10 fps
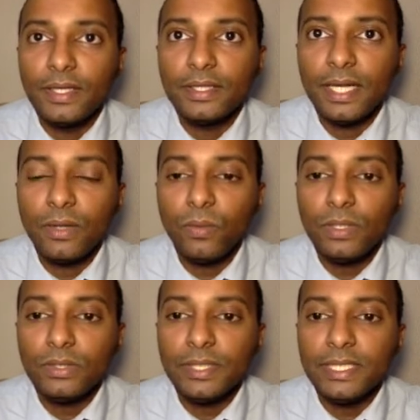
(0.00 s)
Now what
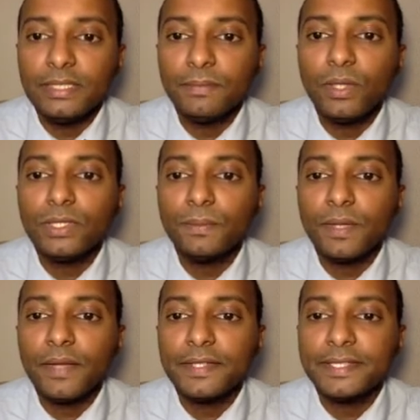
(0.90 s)
do I need to
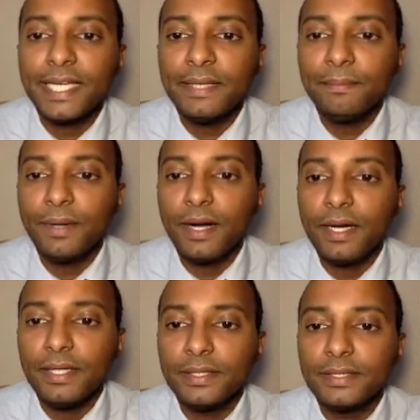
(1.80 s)
multiply the 10
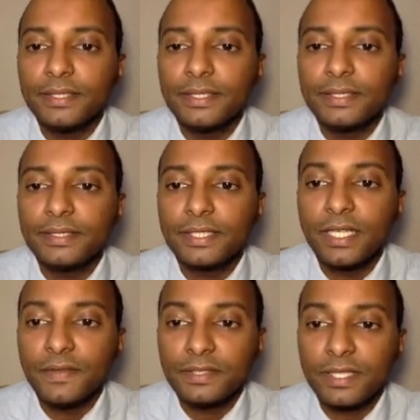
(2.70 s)
by to
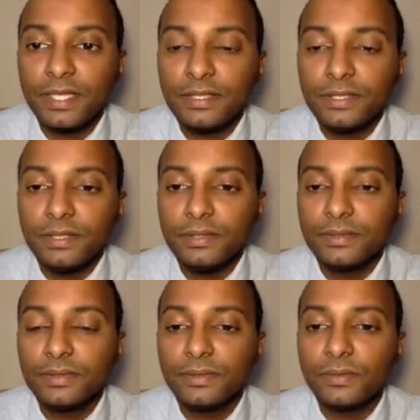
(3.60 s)
give us 32?
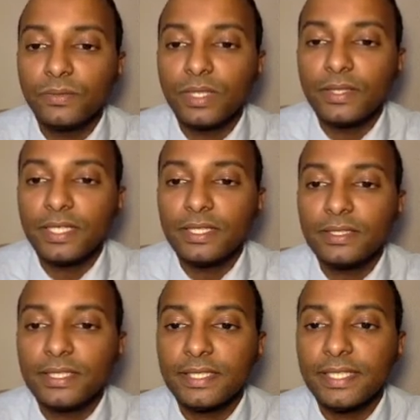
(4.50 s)
Well, the
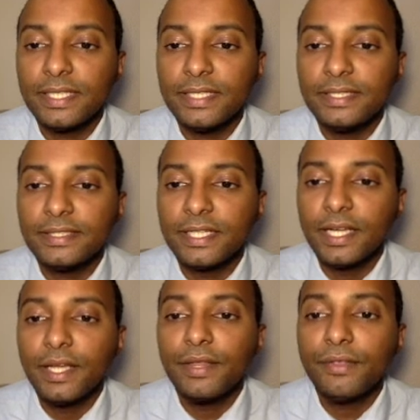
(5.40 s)
answer is
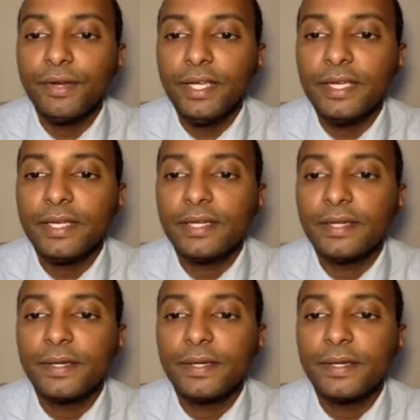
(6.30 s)
3.2.